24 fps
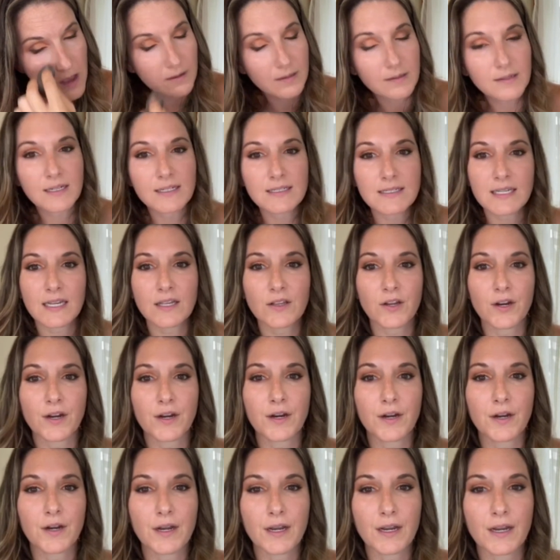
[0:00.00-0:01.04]

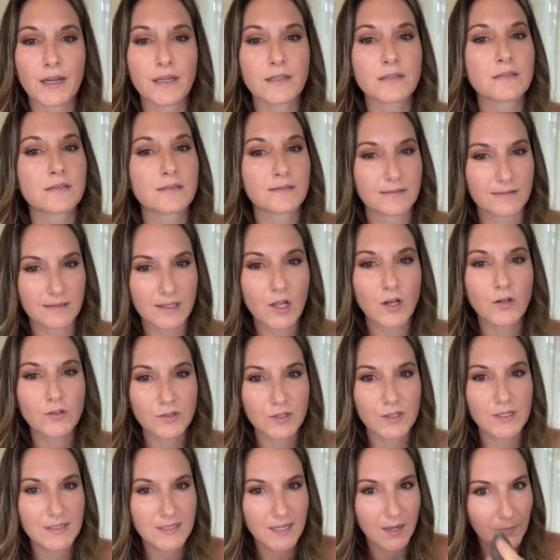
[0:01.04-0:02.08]
concealer is close
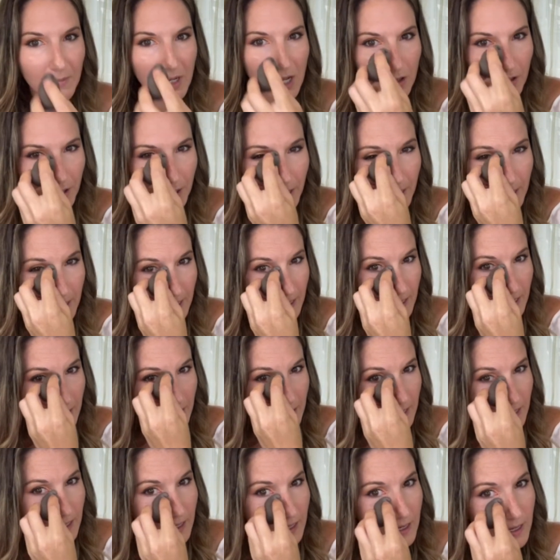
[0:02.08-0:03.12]
to the same color.
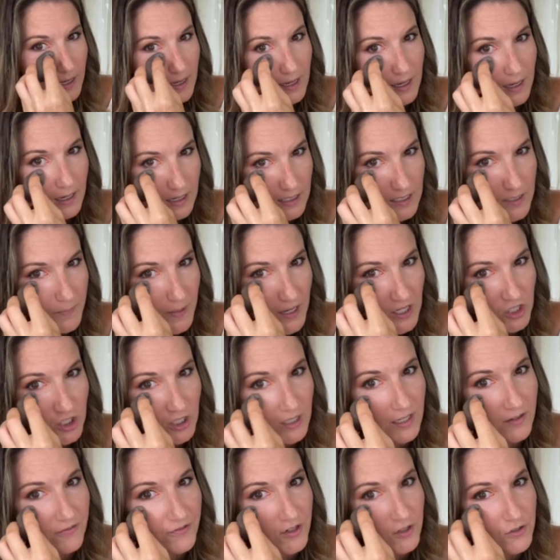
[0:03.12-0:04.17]

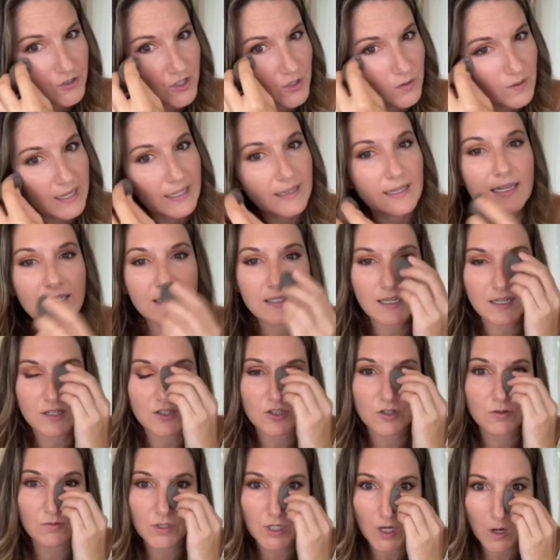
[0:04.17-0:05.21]
especially if you're doing this
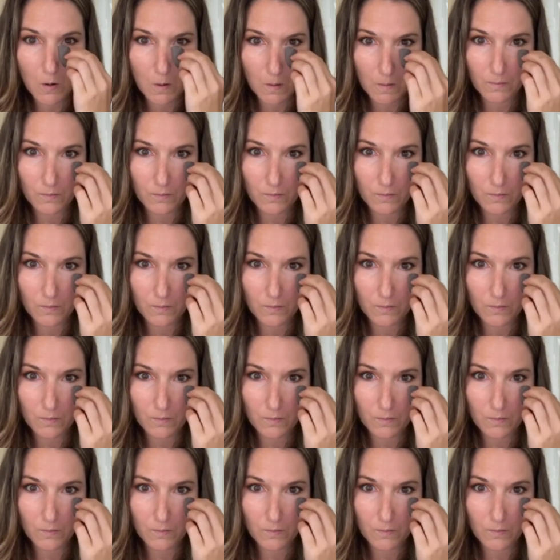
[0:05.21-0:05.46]
because you don't